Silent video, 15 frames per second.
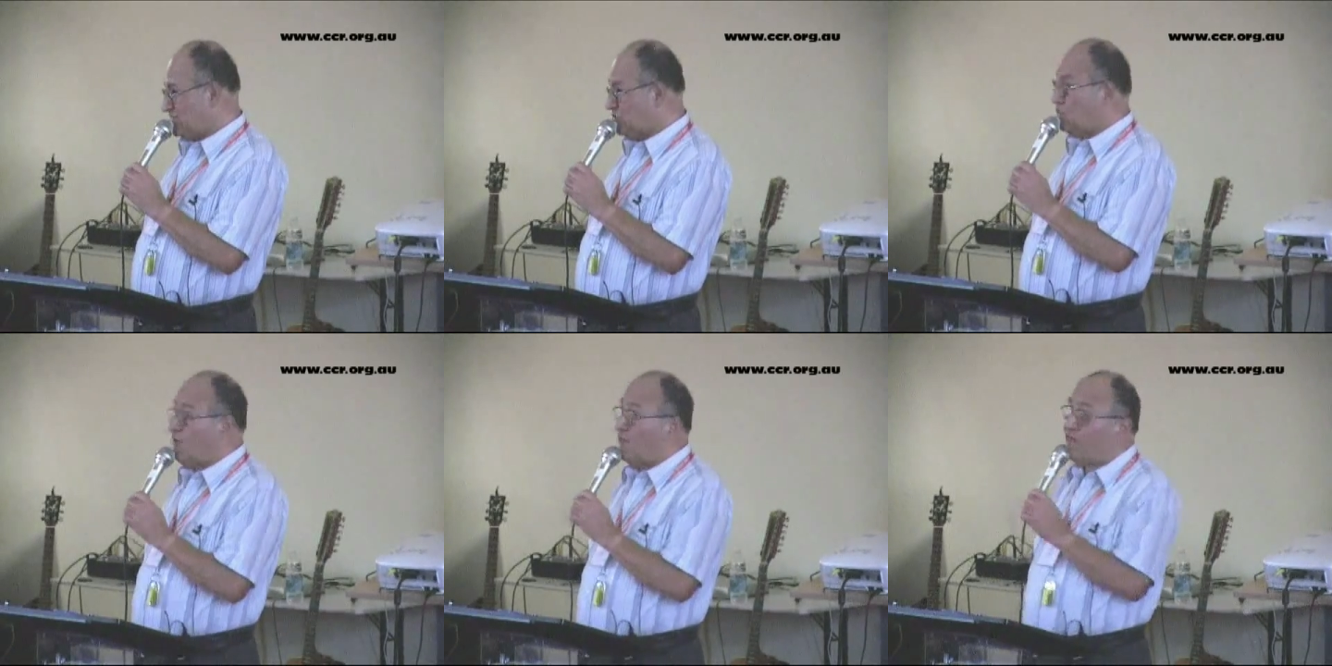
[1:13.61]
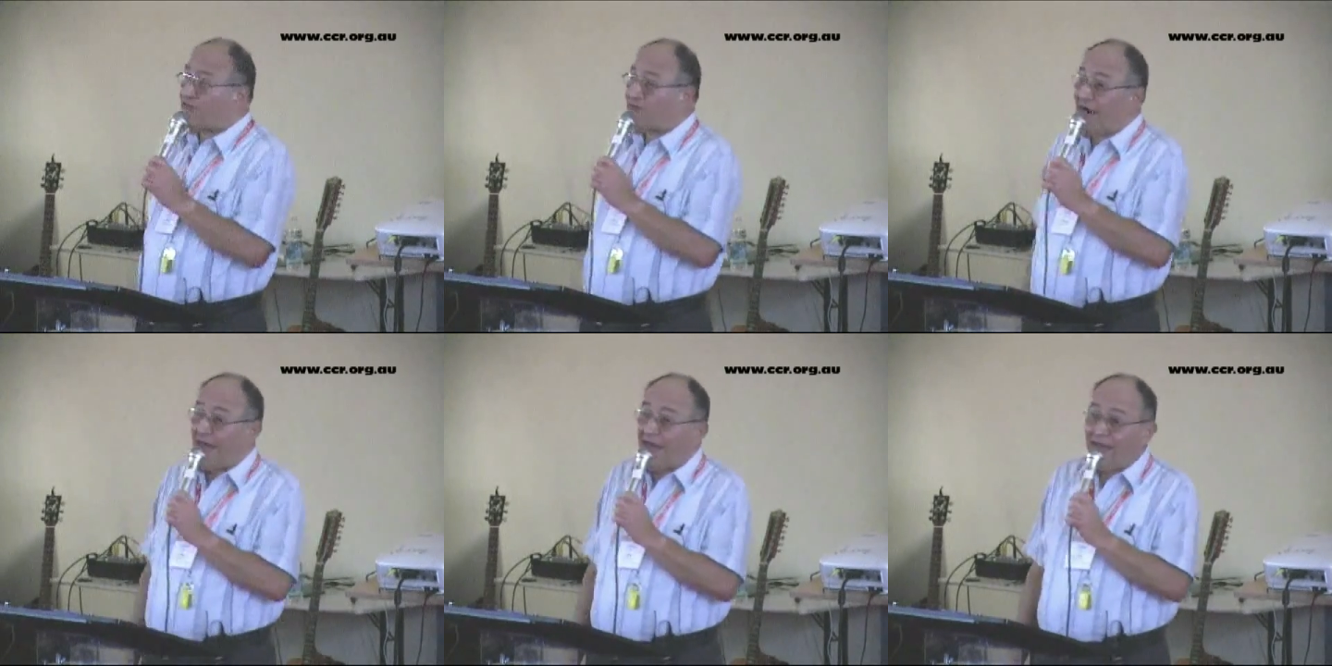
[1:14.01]
To the
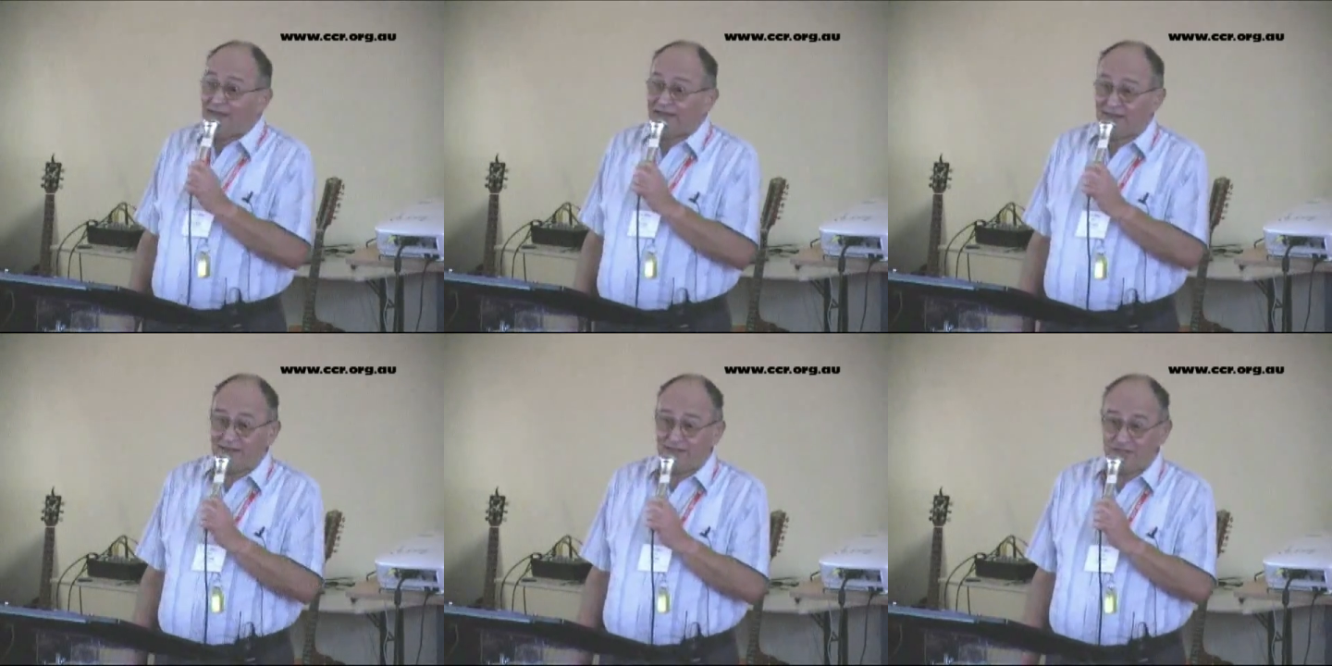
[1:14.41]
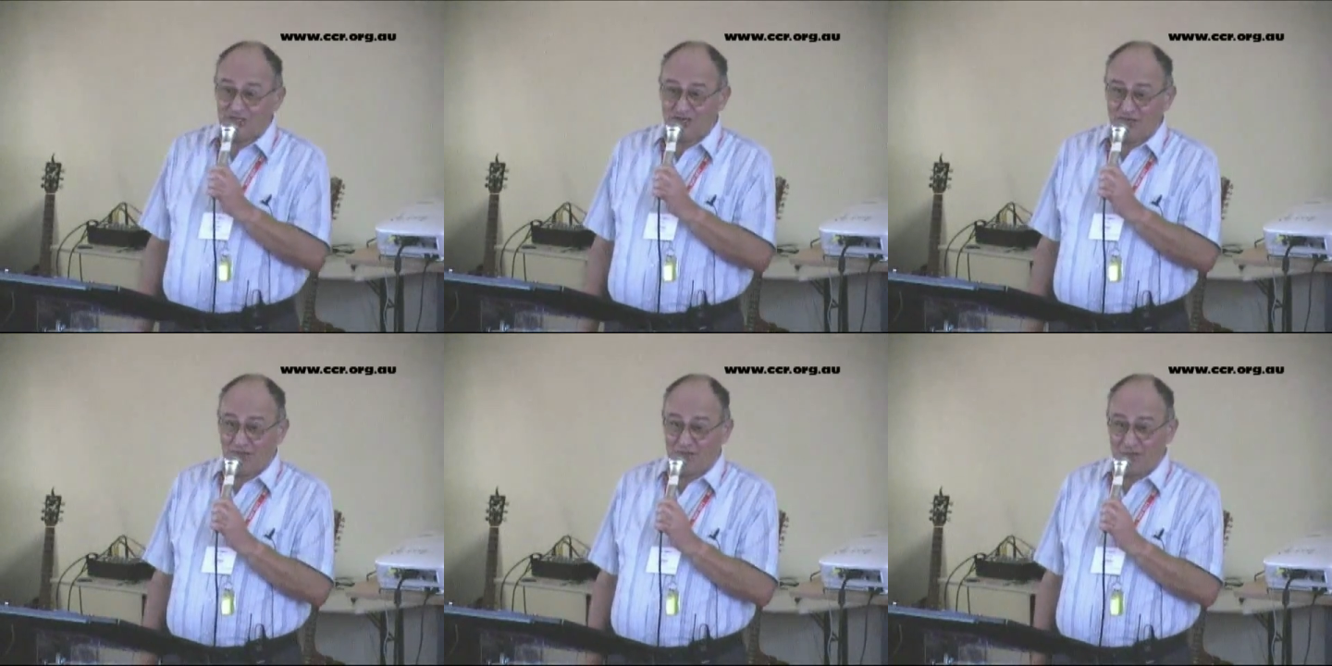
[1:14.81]
frightened
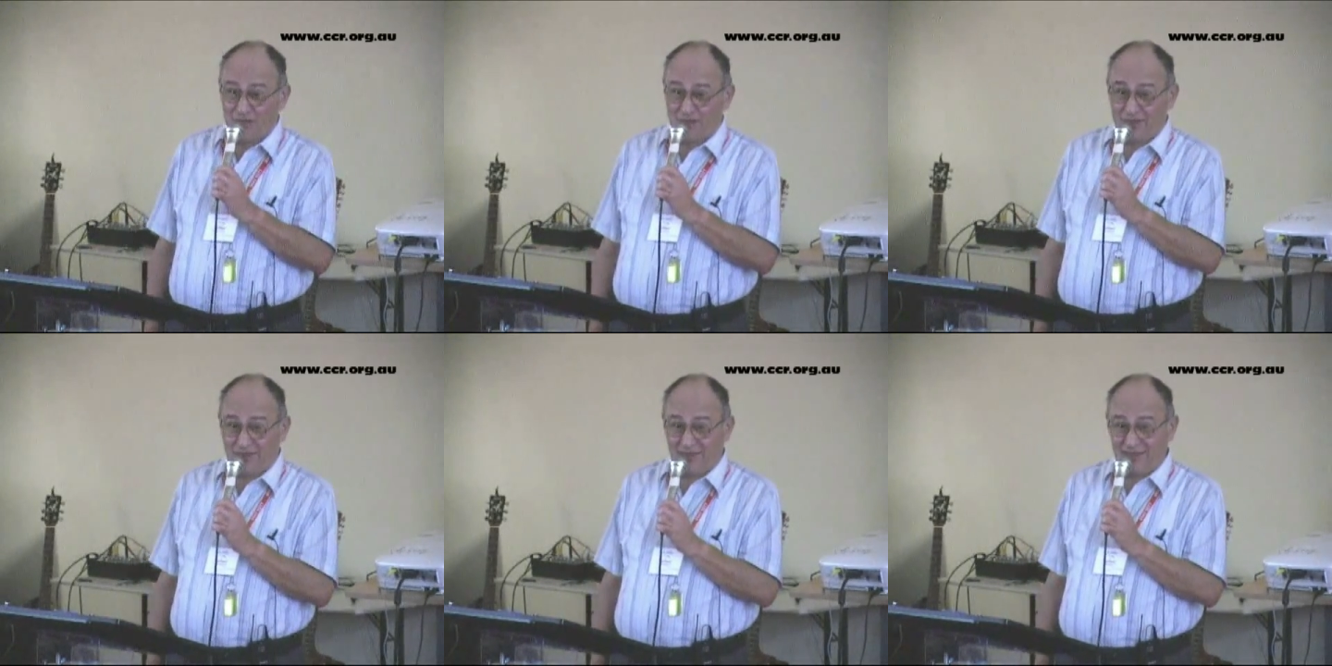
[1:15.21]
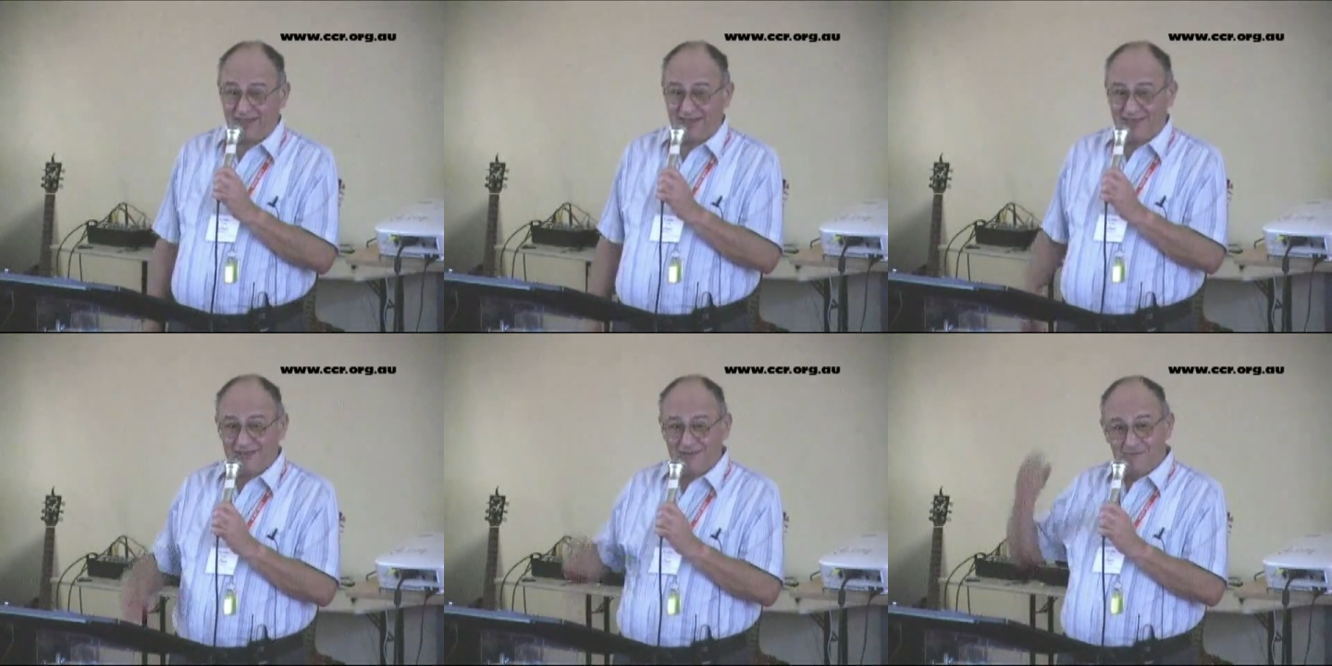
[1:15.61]
Jesus.
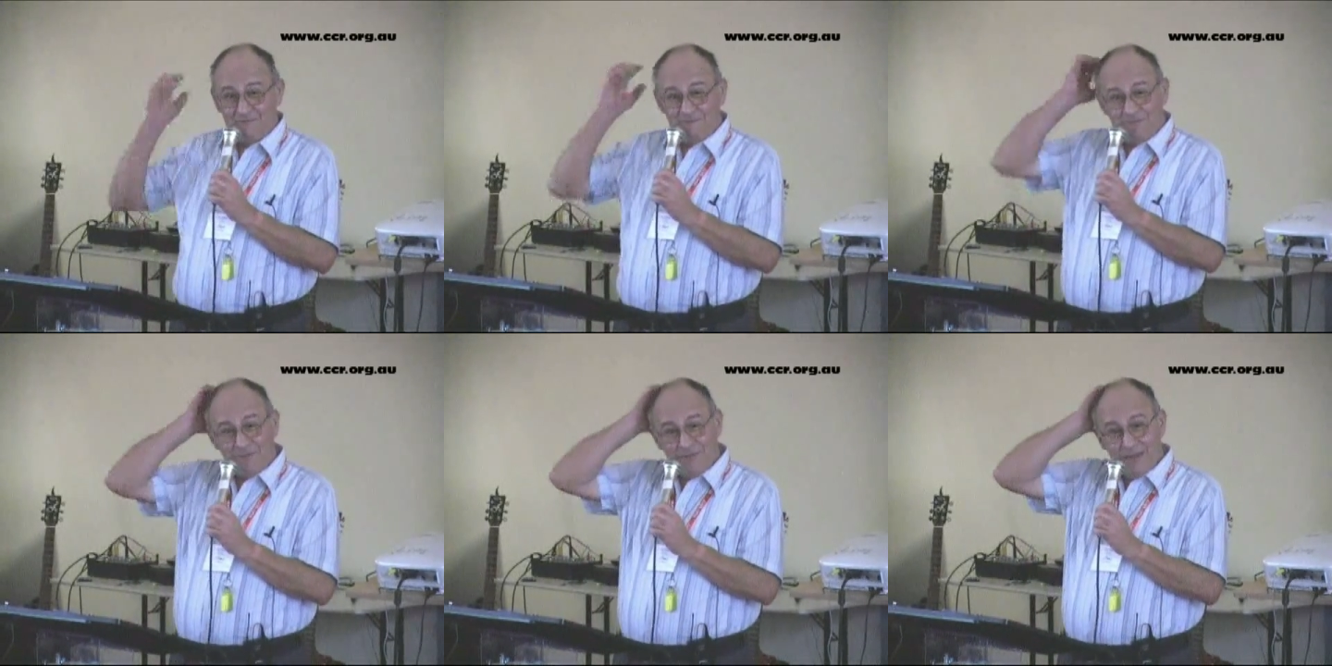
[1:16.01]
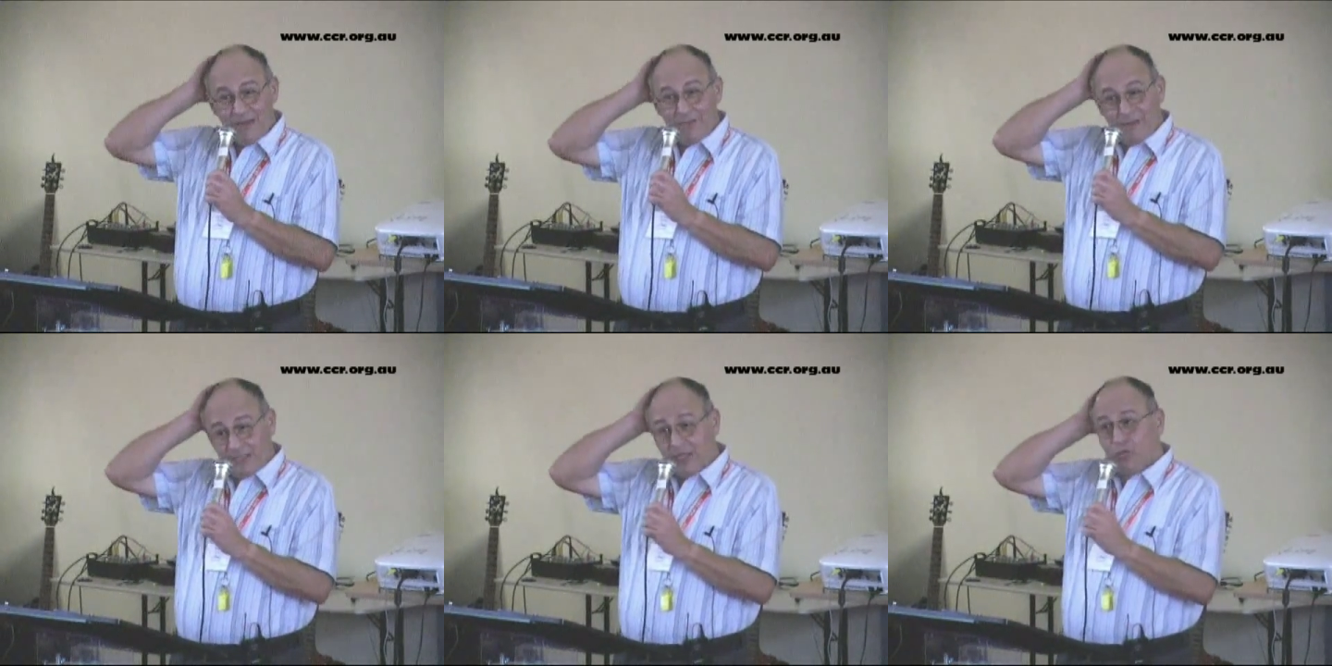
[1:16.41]

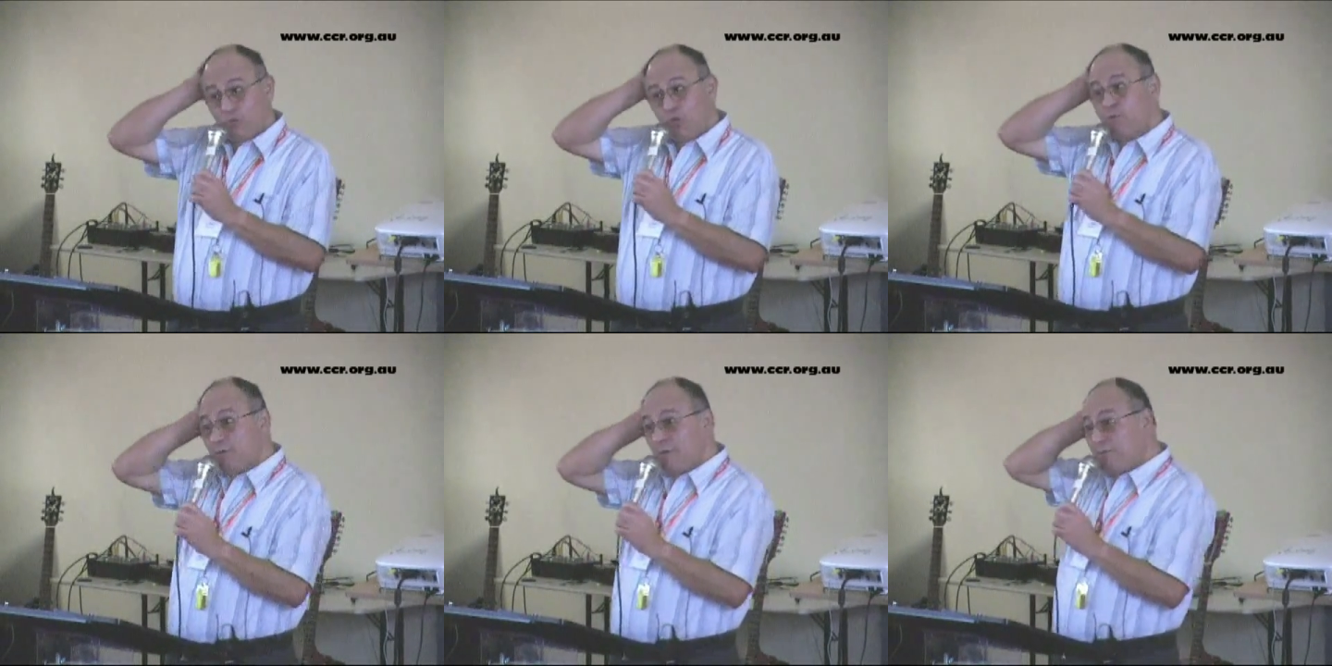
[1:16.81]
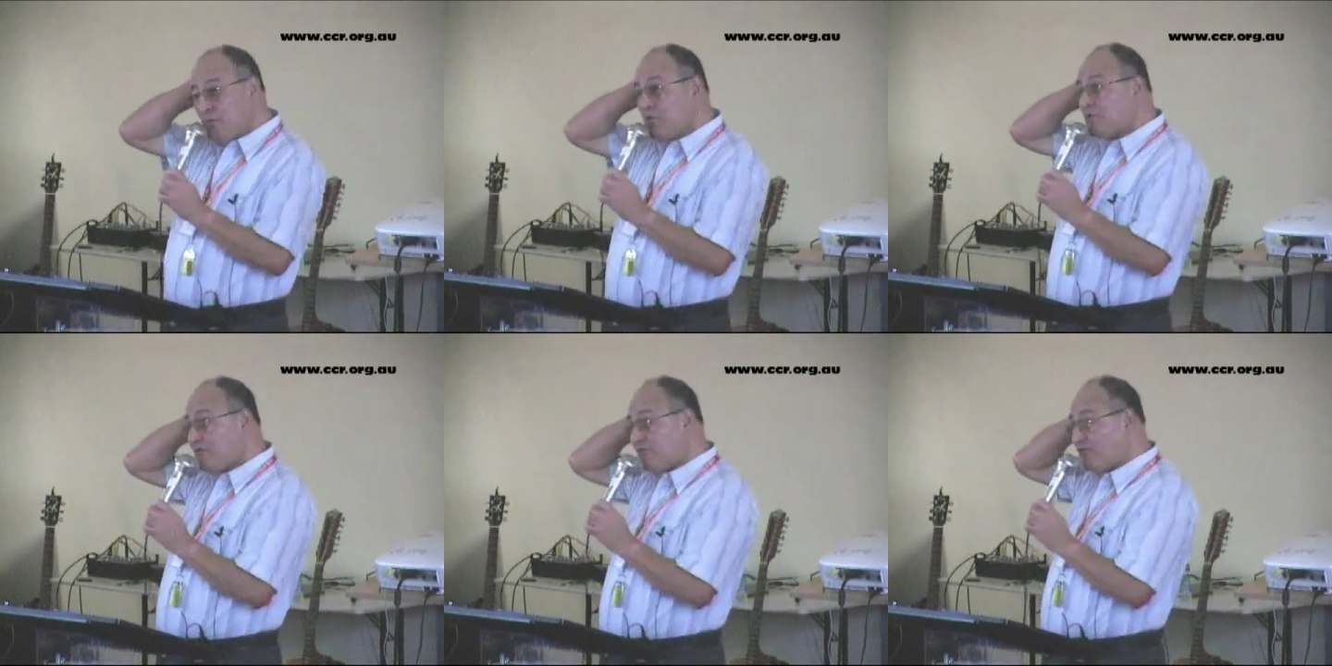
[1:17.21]
But it would be
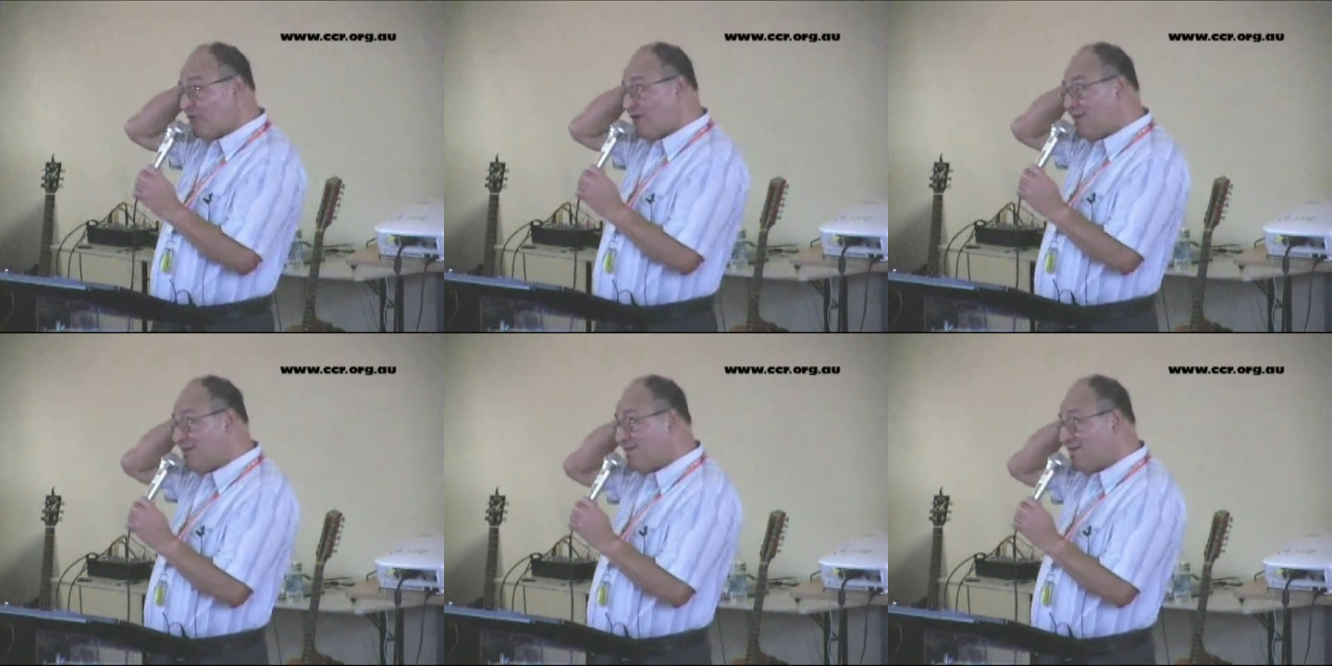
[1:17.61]
beautiful.